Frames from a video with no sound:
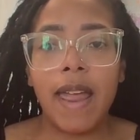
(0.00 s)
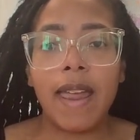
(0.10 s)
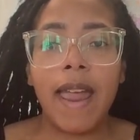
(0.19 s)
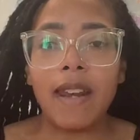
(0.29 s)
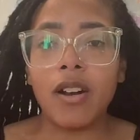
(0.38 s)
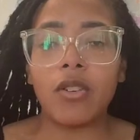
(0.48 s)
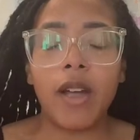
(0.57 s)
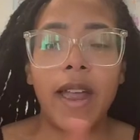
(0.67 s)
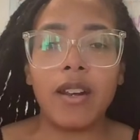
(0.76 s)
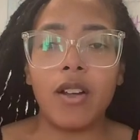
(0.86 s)
Hey, ain't
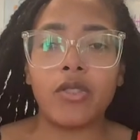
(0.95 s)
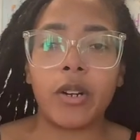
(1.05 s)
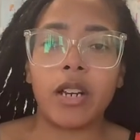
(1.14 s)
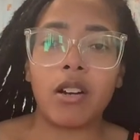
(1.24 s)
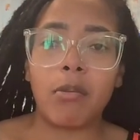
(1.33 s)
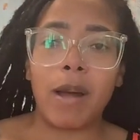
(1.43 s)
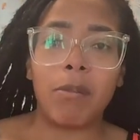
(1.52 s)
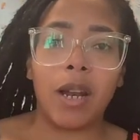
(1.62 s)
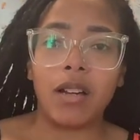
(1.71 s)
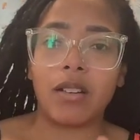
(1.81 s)
no ain't no tricking on
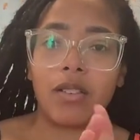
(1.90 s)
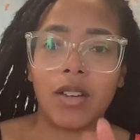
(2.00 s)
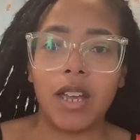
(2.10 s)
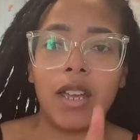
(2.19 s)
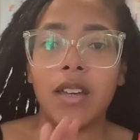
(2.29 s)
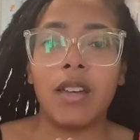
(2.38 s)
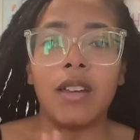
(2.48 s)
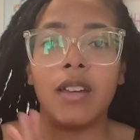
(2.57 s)
my block, okay?